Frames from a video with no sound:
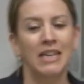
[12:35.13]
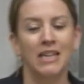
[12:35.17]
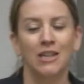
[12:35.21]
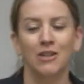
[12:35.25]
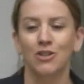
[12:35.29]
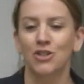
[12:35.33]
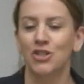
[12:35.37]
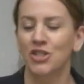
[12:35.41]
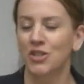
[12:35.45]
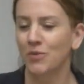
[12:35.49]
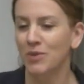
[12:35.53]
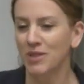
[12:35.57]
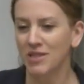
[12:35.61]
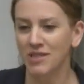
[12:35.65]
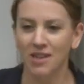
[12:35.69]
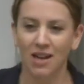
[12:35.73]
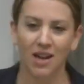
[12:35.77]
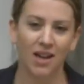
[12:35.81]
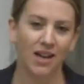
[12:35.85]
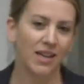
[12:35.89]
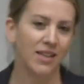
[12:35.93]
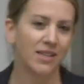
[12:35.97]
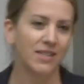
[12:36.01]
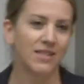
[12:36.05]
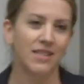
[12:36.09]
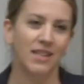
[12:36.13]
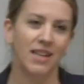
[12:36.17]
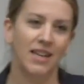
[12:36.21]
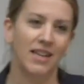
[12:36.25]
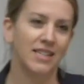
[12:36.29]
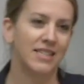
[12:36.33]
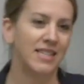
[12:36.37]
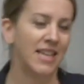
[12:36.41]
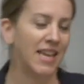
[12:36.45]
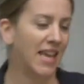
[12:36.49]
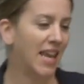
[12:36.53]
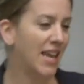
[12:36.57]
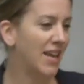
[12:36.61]
you know, she was not
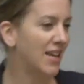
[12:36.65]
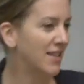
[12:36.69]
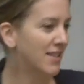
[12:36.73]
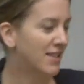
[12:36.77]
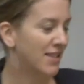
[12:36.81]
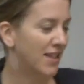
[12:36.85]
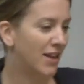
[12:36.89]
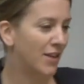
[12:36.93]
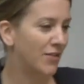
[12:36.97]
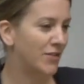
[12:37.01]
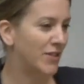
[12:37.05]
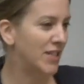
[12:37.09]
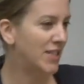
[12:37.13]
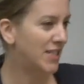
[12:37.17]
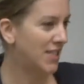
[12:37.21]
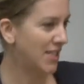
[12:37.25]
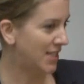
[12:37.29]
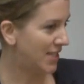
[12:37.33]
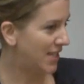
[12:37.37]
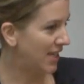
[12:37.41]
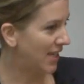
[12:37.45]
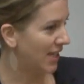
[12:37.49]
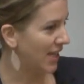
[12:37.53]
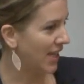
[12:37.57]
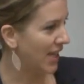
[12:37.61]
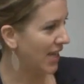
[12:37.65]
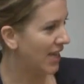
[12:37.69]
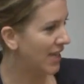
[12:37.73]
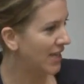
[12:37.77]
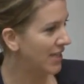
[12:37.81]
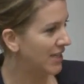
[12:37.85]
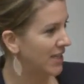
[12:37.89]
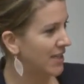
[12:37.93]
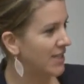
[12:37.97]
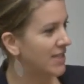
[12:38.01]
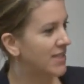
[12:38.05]
uh, taking us off to Disneyland.